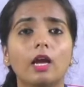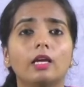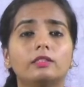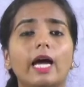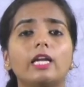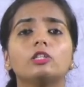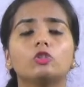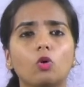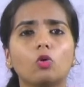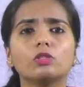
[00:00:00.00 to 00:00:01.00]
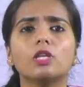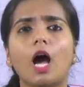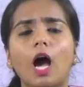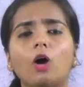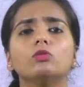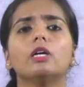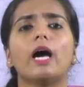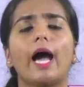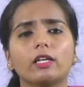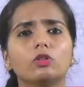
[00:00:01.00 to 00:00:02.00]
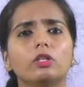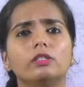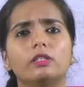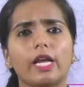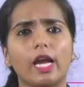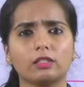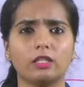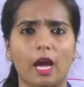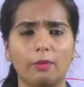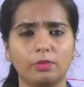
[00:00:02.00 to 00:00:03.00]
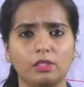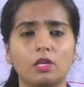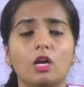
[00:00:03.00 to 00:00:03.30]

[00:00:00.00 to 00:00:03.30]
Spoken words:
that shows how actually the reaction happens,